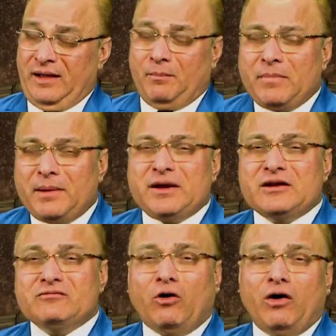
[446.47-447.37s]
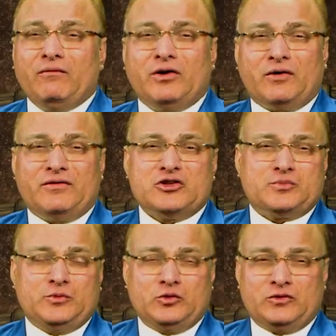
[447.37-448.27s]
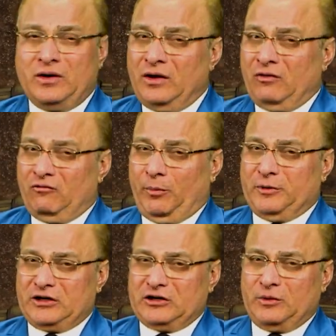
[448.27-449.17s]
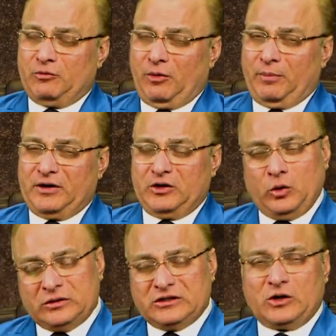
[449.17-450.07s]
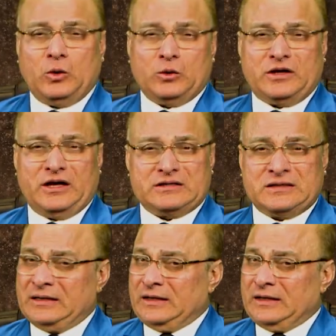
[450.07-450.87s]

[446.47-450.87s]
Maybe involve a lot of dispute for paternal property or in the court case.